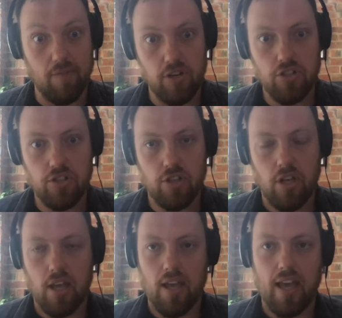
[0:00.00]
average.
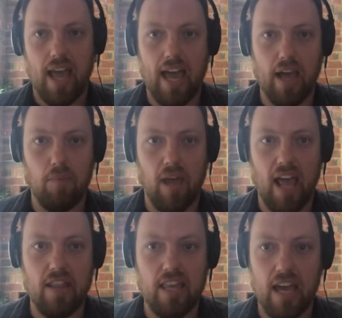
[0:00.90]
And
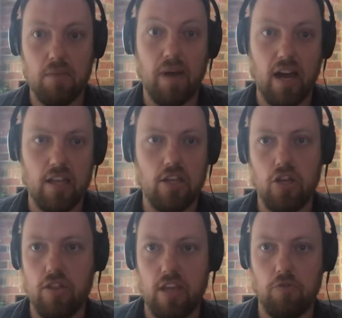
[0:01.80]
the other party that
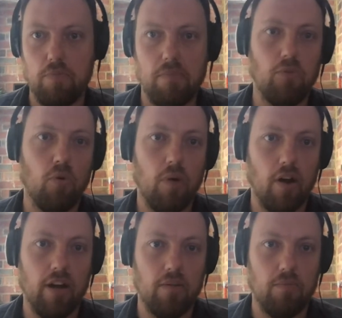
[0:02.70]
you'd think would be more
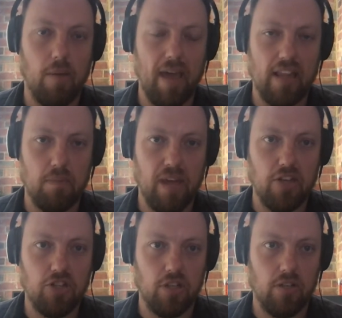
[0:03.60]
worried about the
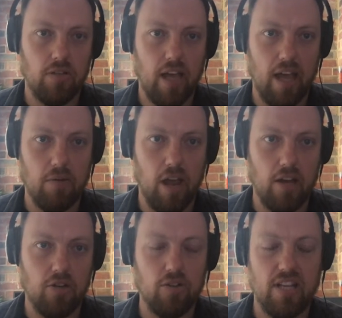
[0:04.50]
pension
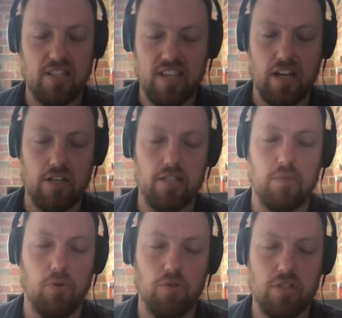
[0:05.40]
and has tended to
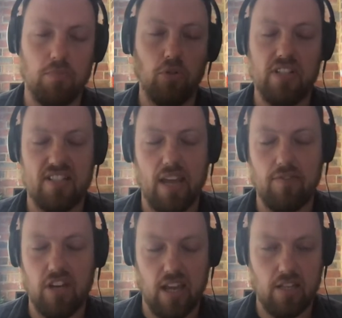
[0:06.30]
support smaller
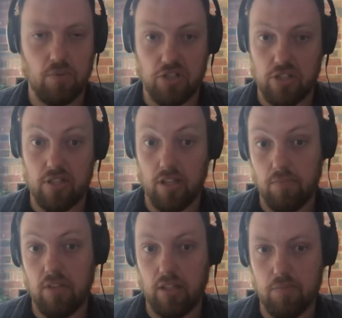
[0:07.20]
safety nets, which is
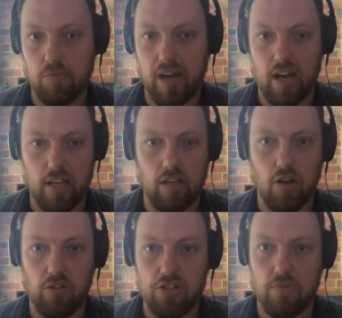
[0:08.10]
the Liberal Party in
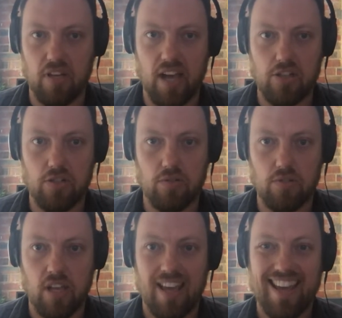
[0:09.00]
coalition with the
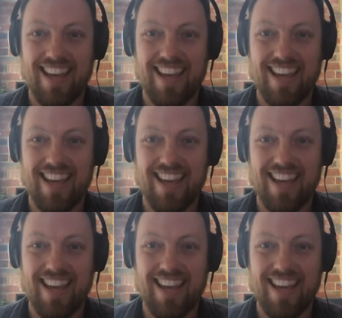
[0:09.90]
Nationals,